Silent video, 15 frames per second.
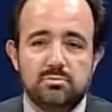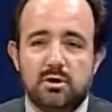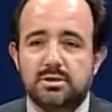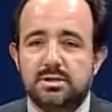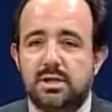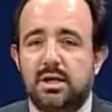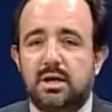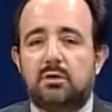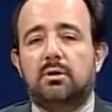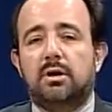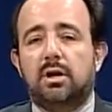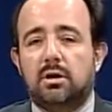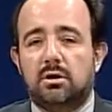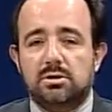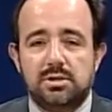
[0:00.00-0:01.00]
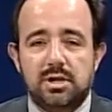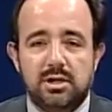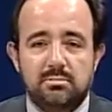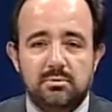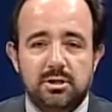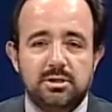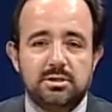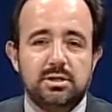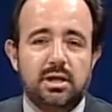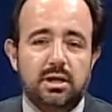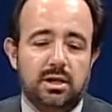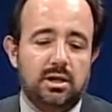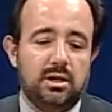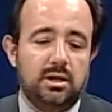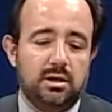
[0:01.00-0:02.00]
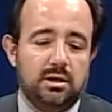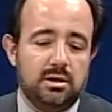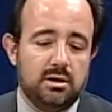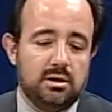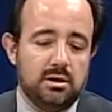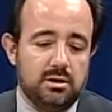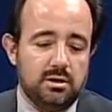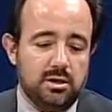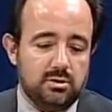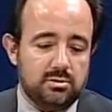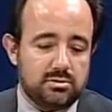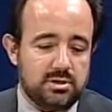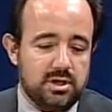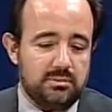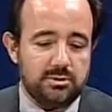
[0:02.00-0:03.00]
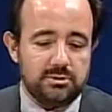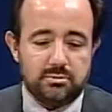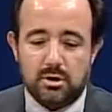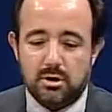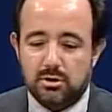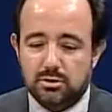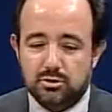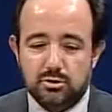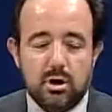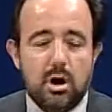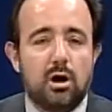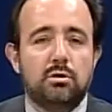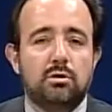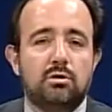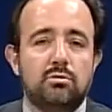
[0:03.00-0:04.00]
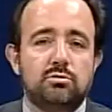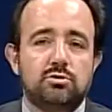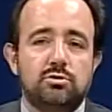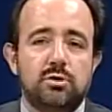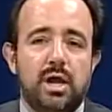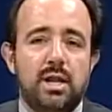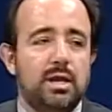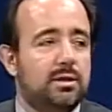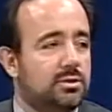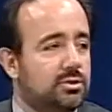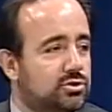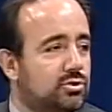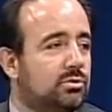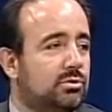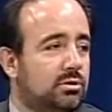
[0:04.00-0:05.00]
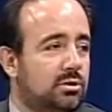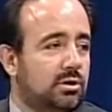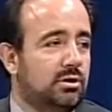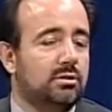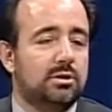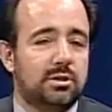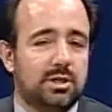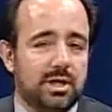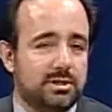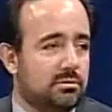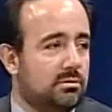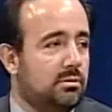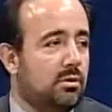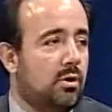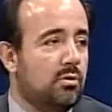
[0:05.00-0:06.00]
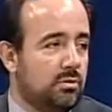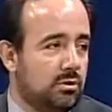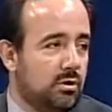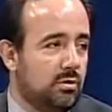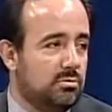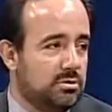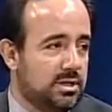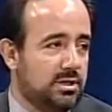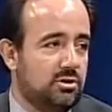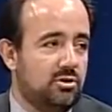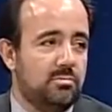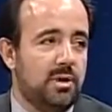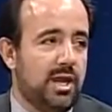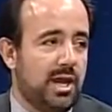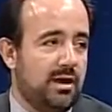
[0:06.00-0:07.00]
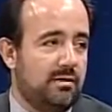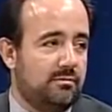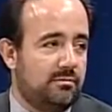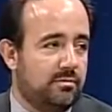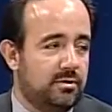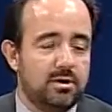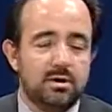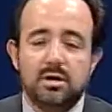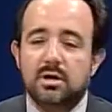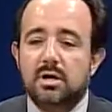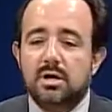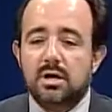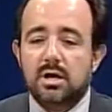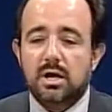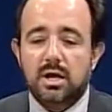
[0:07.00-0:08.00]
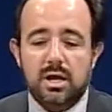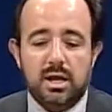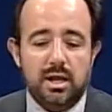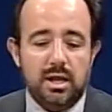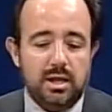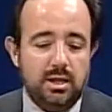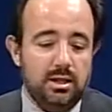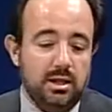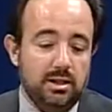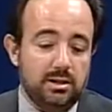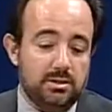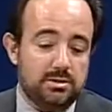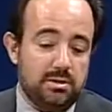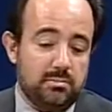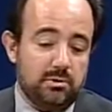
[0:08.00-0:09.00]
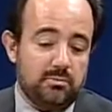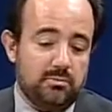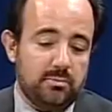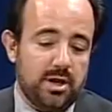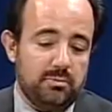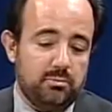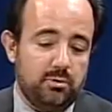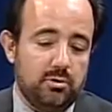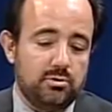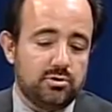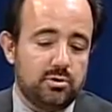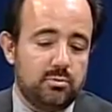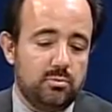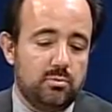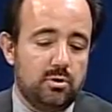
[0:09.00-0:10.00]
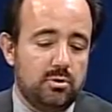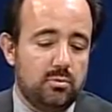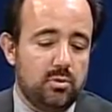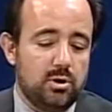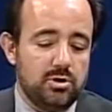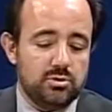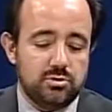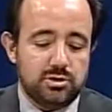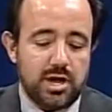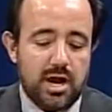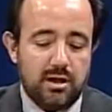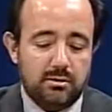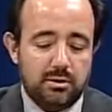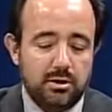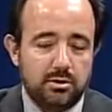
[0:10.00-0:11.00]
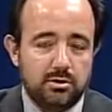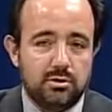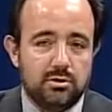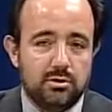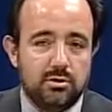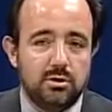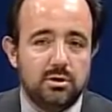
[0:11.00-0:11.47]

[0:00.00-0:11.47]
as well as any credit card statements, any statements regarding to car loans, or any additional, debts or loans that you may have. And separate from that, we also want to tally